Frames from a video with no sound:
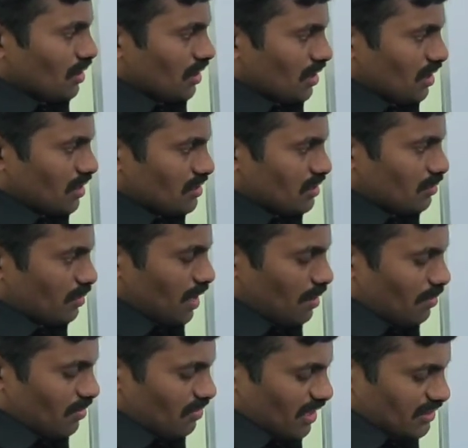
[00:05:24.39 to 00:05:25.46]
Here is a
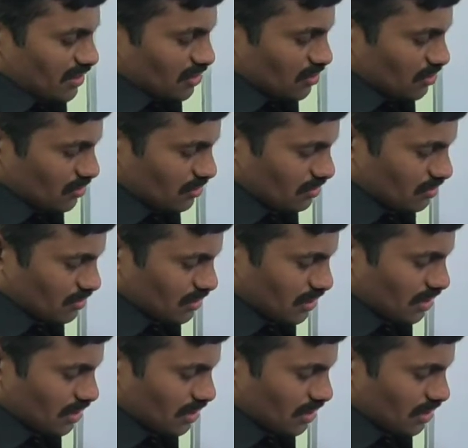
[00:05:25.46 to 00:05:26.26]
common factor 2,